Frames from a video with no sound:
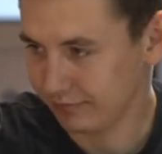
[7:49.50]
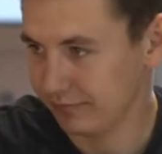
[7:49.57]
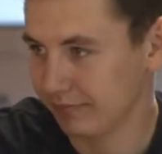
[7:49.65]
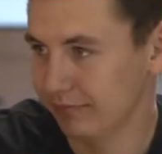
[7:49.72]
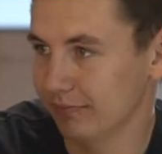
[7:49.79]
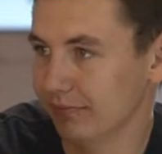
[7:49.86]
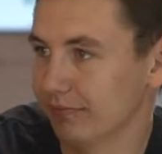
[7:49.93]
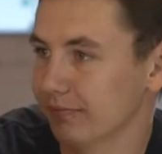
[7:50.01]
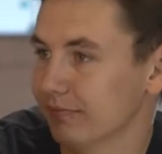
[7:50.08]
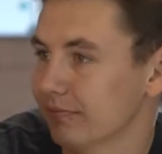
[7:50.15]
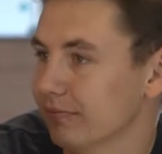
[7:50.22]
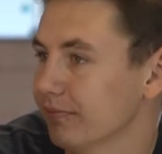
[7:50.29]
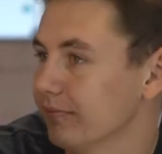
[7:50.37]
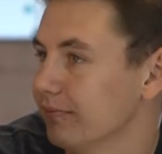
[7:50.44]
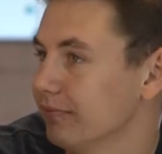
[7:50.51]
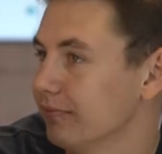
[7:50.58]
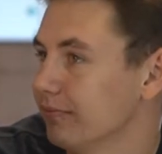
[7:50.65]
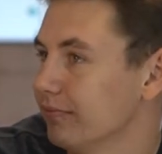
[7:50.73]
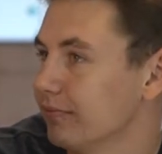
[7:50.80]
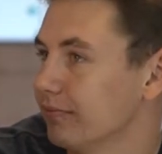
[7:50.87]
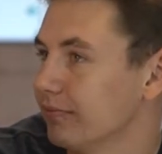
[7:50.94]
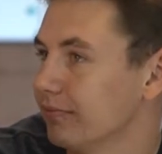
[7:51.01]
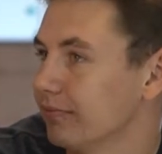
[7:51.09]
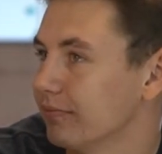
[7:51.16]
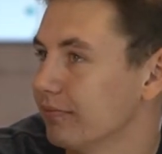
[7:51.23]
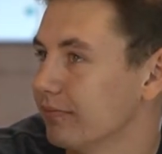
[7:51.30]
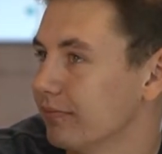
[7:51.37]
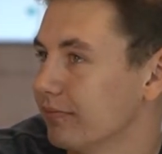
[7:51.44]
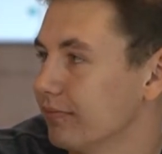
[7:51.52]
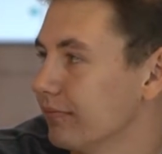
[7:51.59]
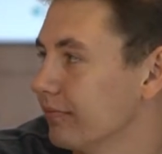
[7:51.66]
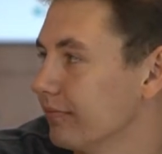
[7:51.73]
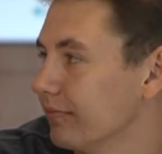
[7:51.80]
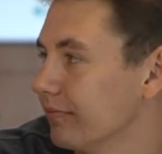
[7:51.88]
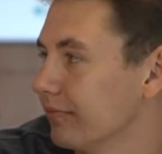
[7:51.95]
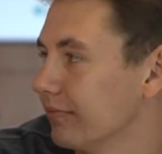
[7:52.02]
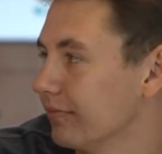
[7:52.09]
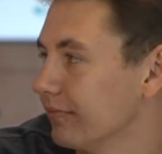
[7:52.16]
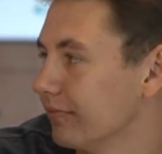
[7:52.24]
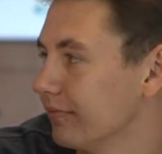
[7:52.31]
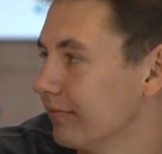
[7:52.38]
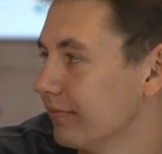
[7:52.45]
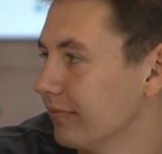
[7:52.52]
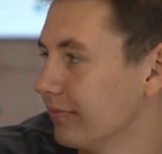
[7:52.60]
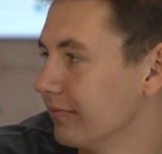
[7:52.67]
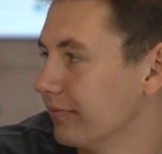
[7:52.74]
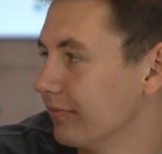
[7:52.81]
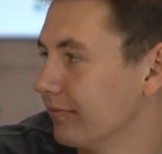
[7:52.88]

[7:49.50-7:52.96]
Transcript: [no speech]